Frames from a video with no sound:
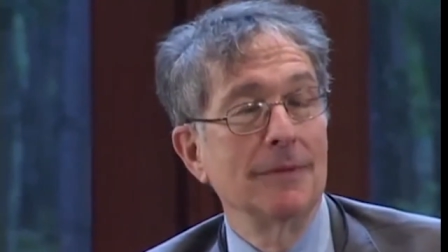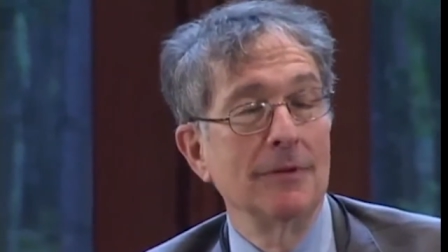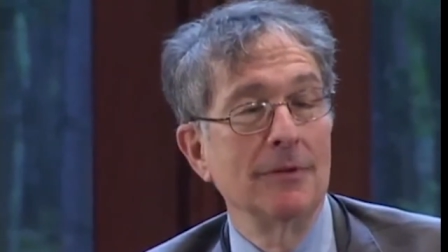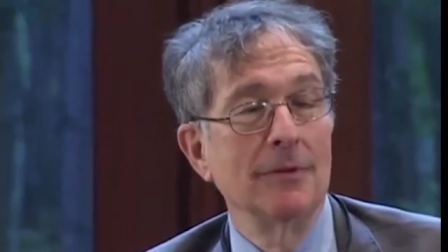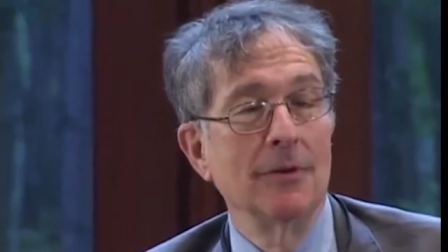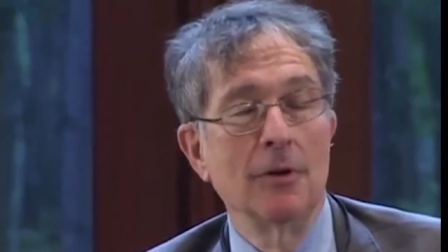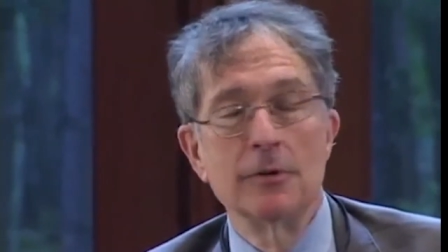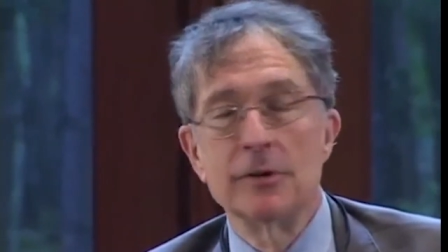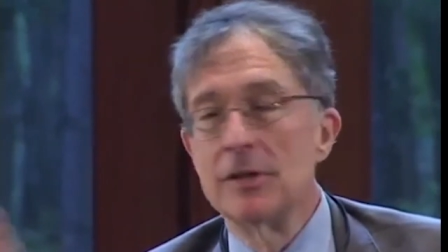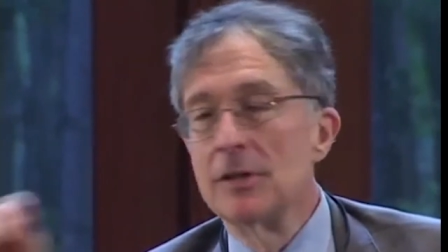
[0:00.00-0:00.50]

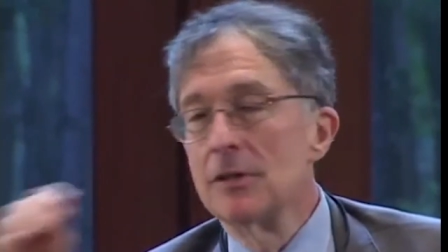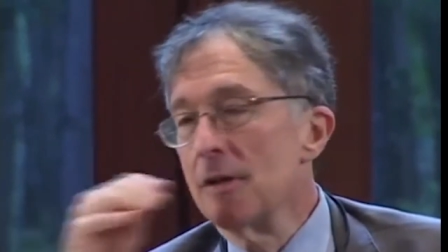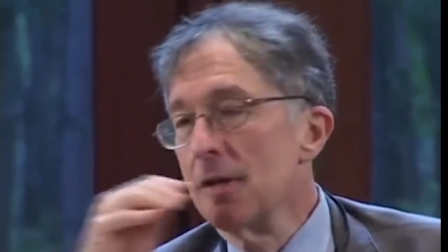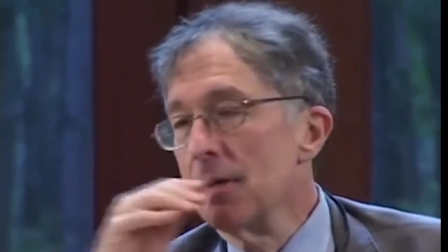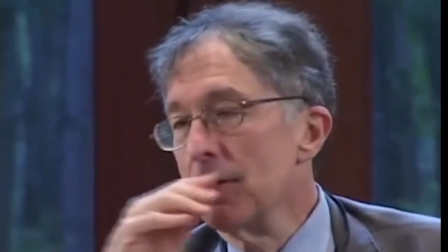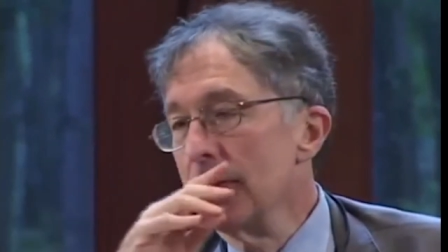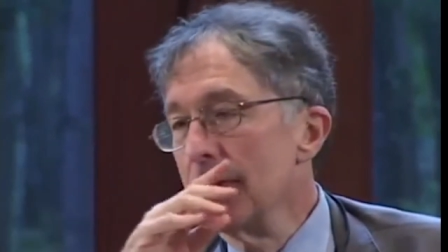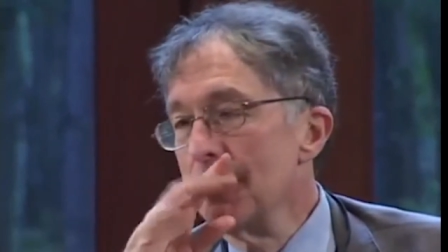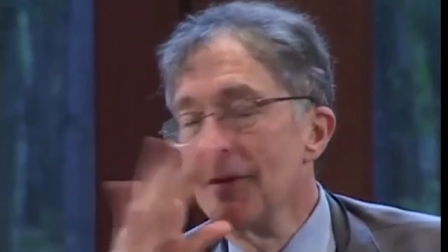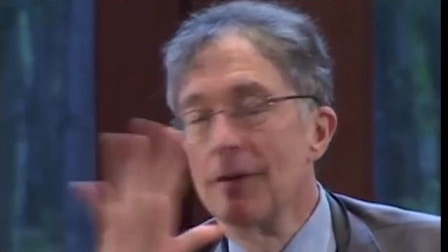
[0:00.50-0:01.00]
you're holding your,
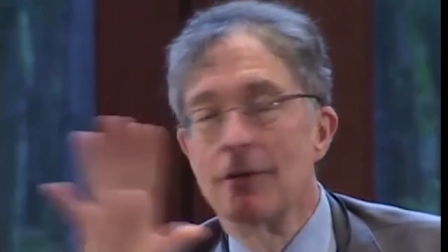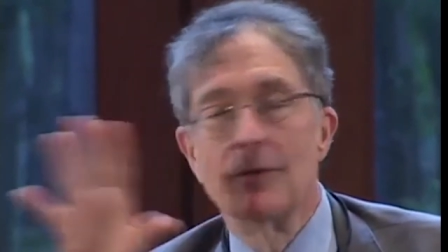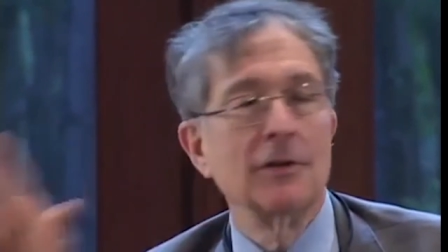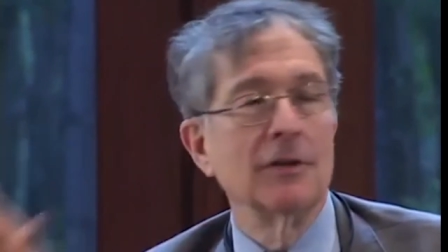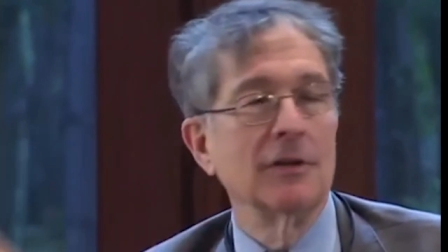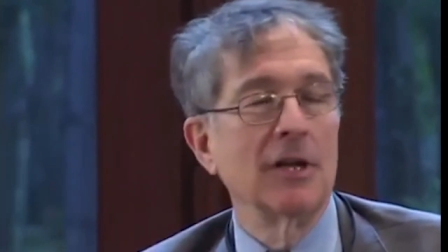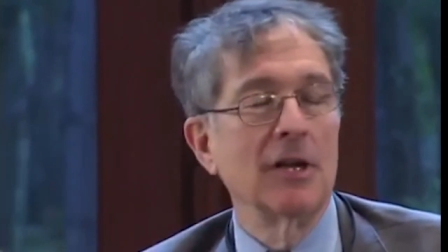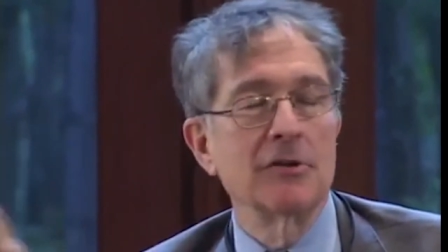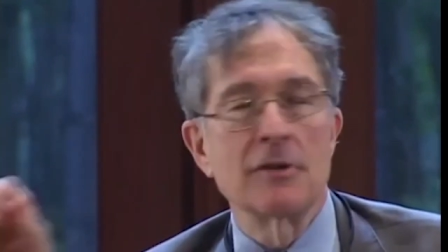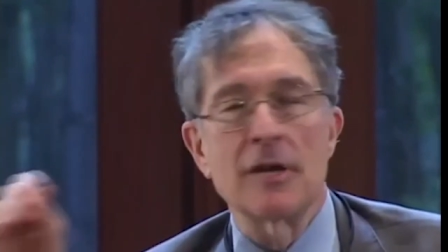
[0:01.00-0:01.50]
you know,
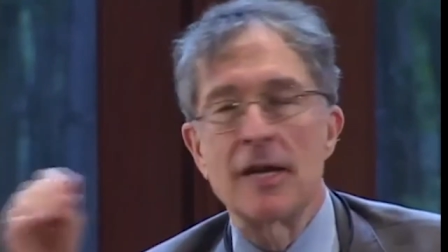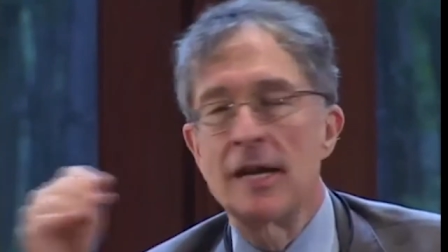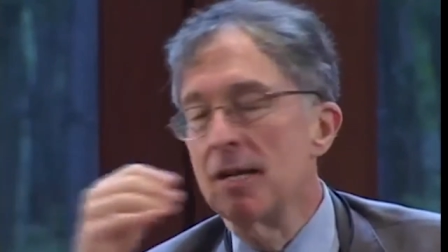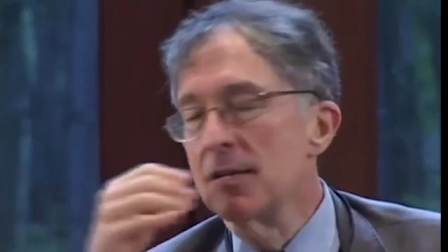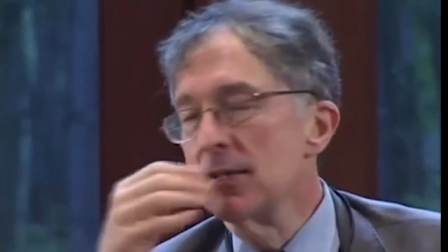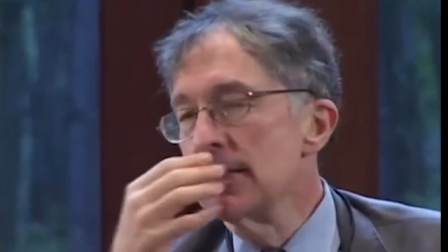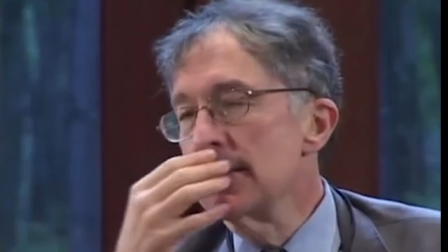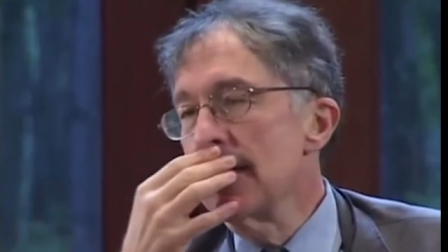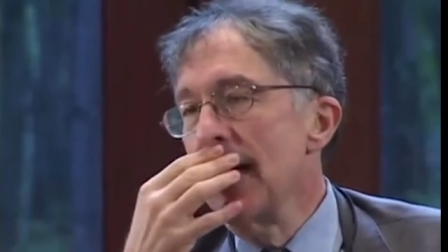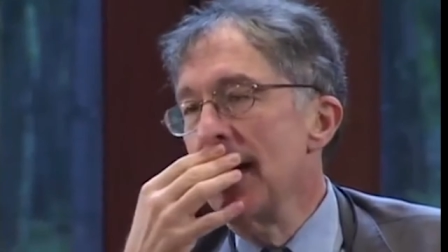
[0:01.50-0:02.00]
you've got your
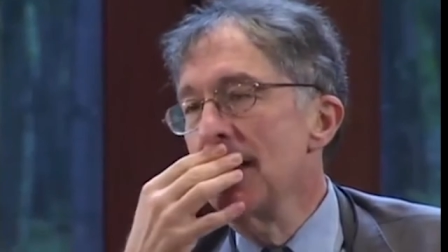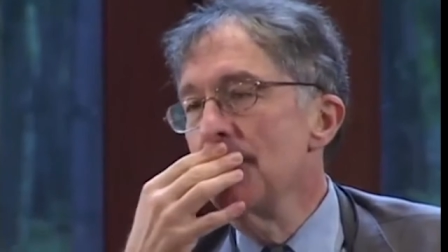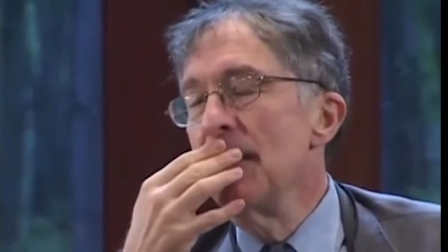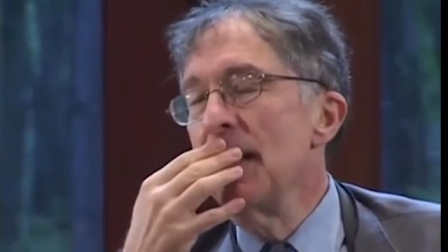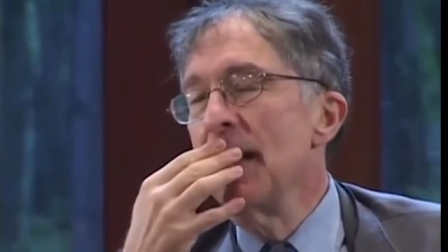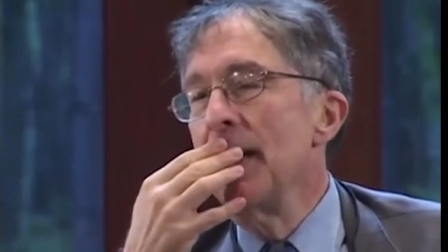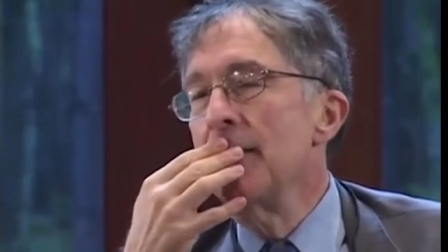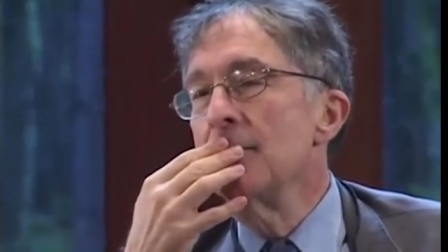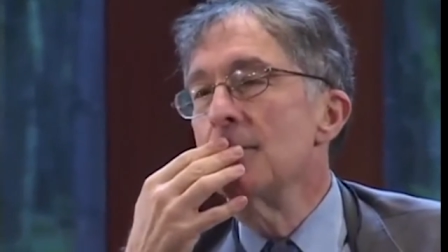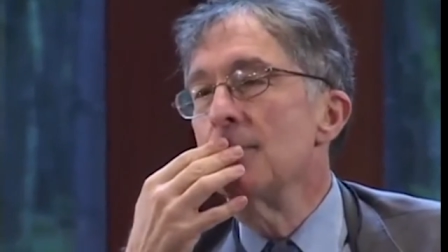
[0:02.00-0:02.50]
hands tied
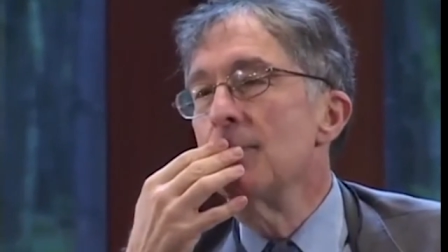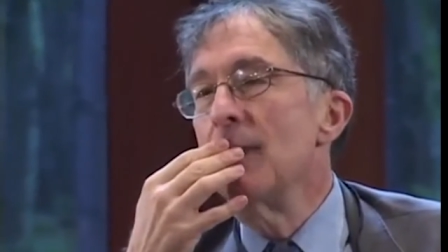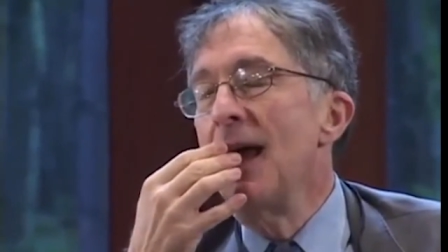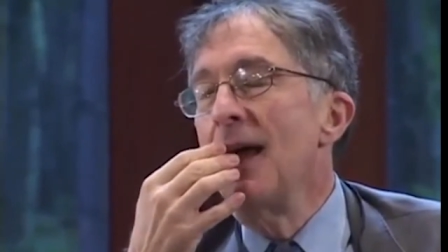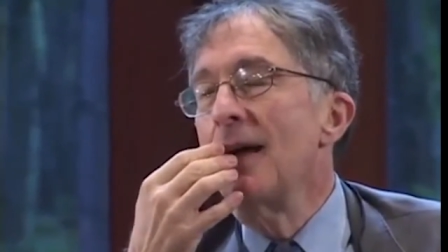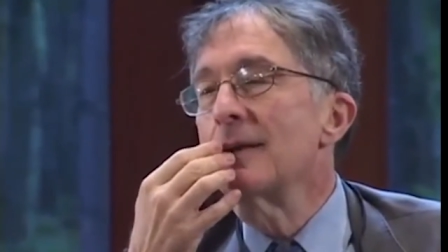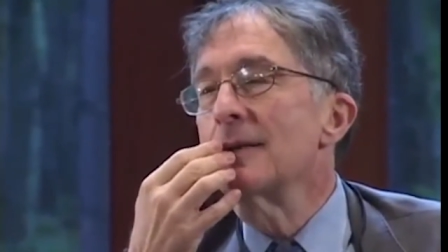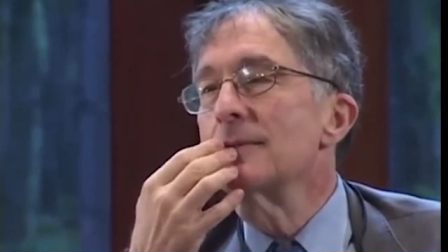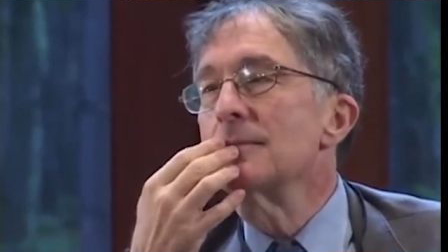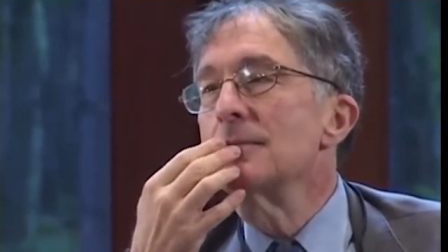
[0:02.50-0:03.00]
behind your
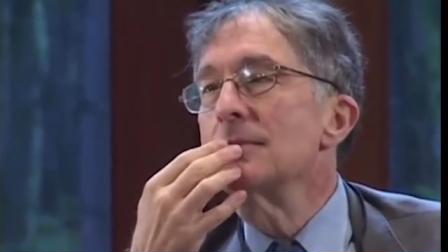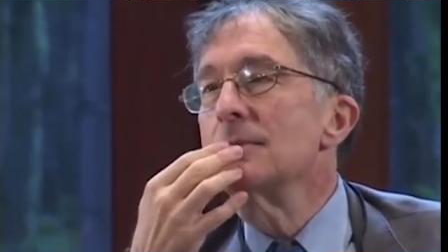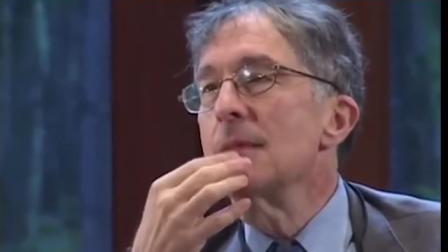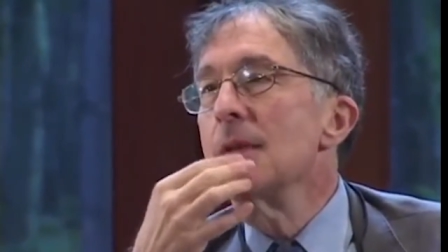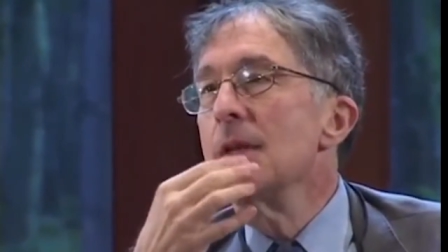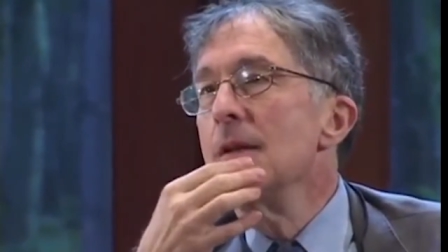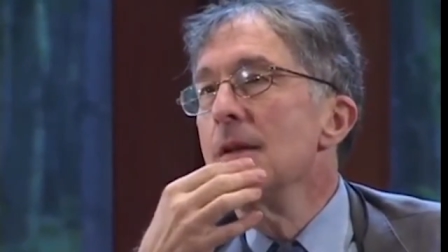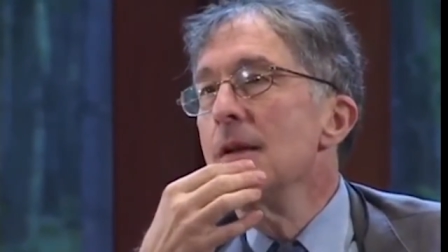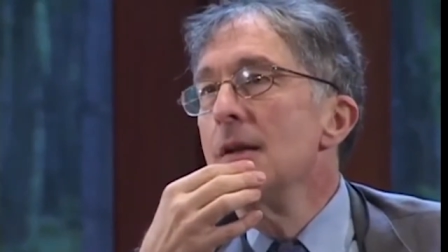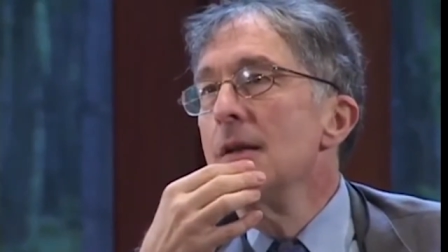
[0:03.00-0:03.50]
back.
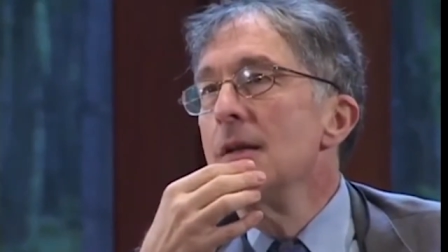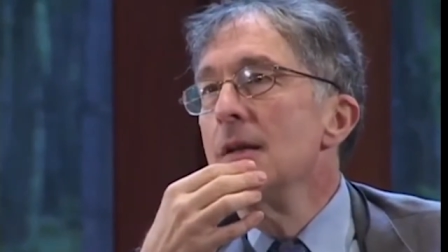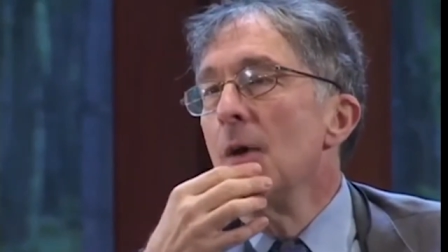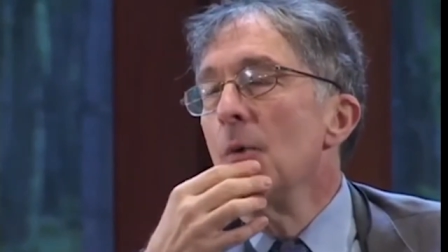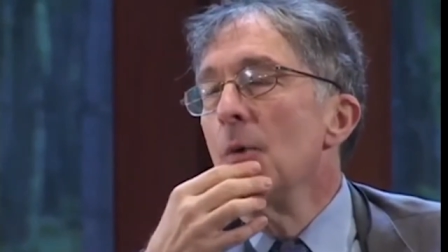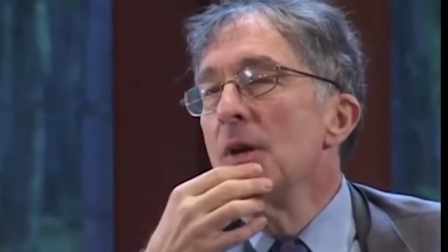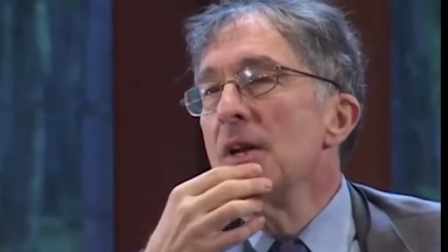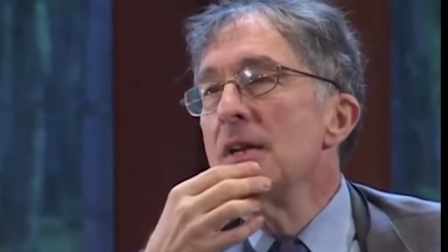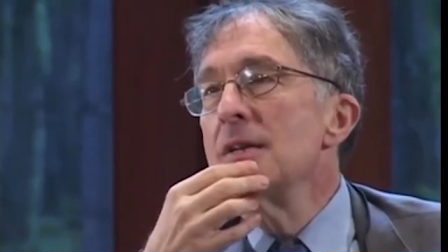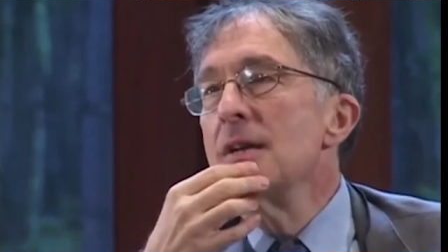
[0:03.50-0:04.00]
Now I
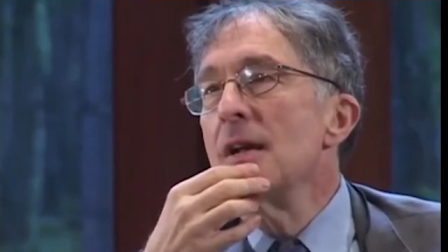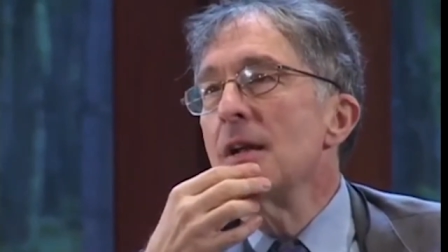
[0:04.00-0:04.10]
want to